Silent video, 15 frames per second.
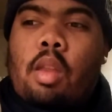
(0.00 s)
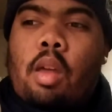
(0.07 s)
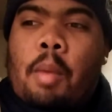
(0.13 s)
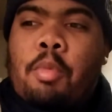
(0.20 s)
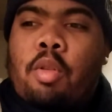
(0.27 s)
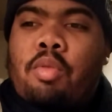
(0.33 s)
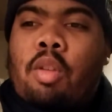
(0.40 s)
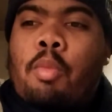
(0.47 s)

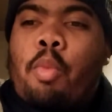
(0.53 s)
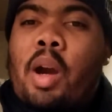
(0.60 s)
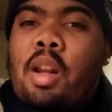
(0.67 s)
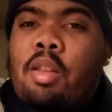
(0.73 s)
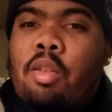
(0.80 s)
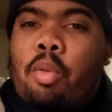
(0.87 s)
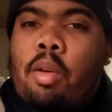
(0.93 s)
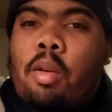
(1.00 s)
I'm gonna jump right
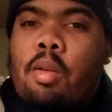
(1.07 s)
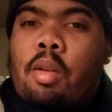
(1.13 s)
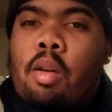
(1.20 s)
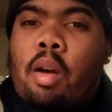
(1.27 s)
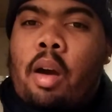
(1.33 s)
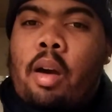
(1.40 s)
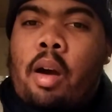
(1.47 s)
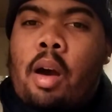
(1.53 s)
into it. You
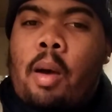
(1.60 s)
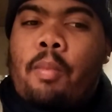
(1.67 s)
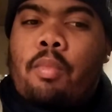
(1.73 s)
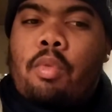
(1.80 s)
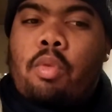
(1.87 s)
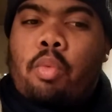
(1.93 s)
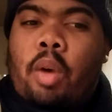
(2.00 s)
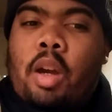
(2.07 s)
got
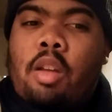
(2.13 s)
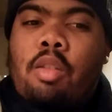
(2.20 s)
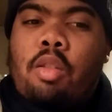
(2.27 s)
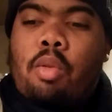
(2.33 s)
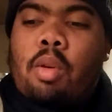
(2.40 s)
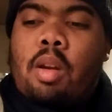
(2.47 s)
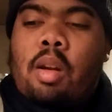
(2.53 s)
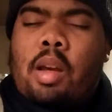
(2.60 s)
right
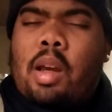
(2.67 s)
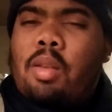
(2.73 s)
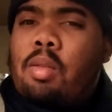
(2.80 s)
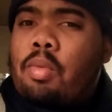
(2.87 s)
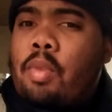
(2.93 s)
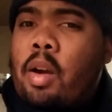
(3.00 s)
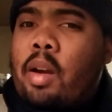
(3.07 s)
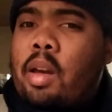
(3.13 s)
into it.
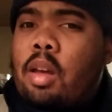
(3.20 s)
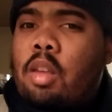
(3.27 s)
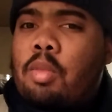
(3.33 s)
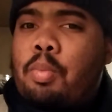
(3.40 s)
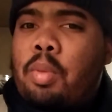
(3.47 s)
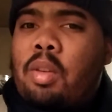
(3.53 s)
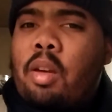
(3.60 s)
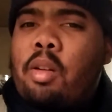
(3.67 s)
It's
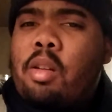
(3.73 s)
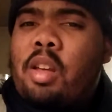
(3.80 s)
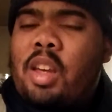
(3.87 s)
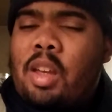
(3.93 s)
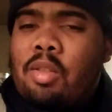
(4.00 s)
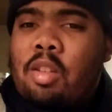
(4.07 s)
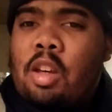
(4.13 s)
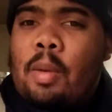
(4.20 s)
particularly
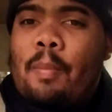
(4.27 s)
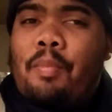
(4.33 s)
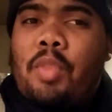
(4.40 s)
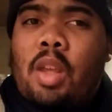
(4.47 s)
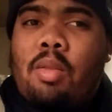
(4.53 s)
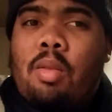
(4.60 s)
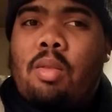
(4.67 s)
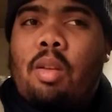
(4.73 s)
easy.
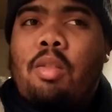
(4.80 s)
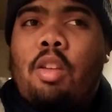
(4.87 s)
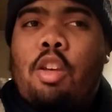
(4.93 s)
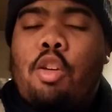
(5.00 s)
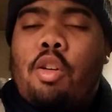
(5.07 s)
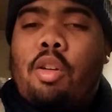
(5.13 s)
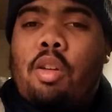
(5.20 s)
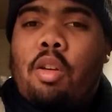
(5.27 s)
This is something
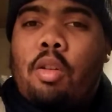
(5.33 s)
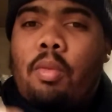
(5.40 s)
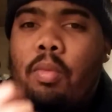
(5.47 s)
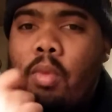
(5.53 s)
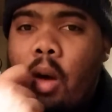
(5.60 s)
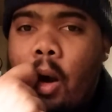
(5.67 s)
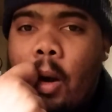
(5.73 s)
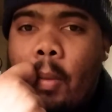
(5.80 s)
you could do
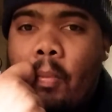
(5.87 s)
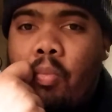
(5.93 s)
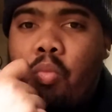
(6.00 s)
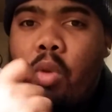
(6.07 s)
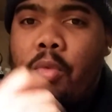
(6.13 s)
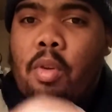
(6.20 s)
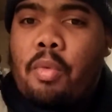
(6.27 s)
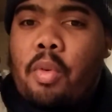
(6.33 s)

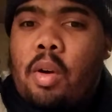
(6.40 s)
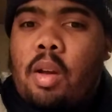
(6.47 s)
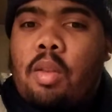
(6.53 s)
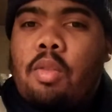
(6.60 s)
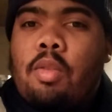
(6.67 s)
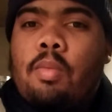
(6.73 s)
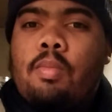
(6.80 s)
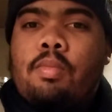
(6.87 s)
with your
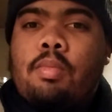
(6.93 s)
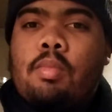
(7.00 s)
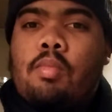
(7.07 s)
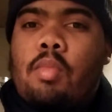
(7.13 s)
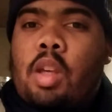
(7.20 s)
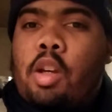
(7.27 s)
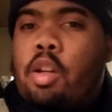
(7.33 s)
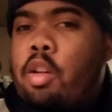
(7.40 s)
friends,
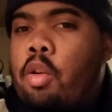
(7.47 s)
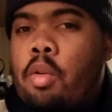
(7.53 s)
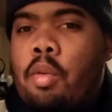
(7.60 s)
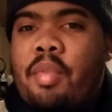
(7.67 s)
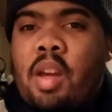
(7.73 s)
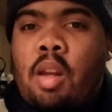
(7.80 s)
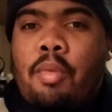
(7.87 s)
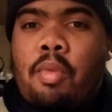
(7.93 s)
and you could do it
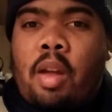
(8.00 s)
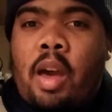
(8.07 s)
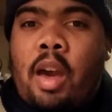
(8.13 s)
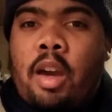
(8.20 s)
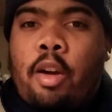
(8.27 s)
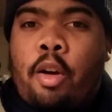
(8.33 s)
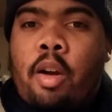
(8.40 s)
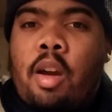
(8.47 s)
with any
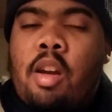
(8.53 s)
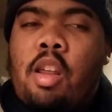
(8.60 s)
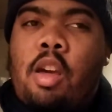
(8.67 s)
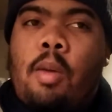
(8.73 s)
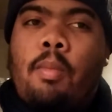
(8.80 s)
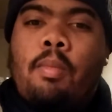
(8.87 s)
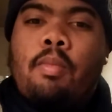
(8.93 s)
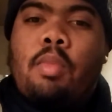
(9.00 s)
flag or
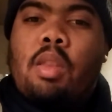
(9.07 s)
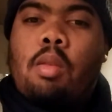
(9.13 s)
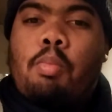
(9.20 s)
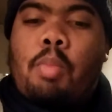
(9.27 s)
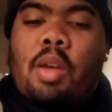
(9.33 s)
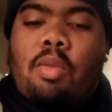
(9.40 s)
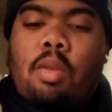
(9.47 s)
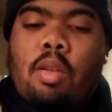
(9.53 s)
any
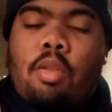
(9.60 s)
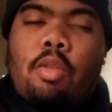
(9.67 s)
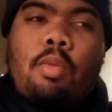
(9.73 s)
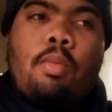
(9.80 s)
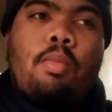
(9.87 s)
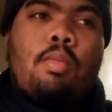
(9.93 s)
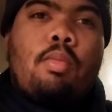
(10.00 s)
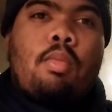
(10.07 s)
message.
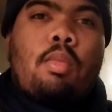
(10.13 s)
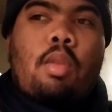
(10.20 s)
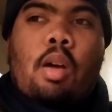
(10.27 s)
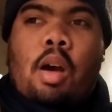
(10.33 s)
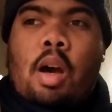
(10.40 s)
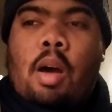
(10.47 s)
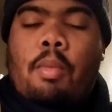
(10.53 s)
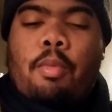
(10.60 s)

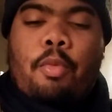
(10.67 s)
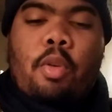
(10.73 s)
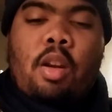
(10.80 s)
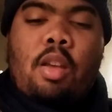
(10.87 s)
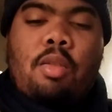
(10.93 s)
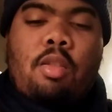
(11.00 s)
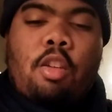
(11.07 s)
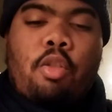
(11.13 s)
For
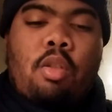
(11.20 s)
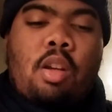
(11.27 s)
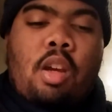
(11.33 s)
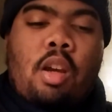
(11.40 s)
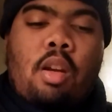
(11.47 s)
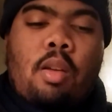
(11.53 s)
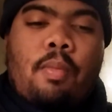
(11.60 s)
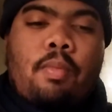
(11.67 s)
this, you'll
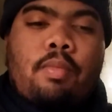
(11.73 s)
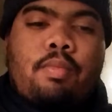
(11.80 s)
need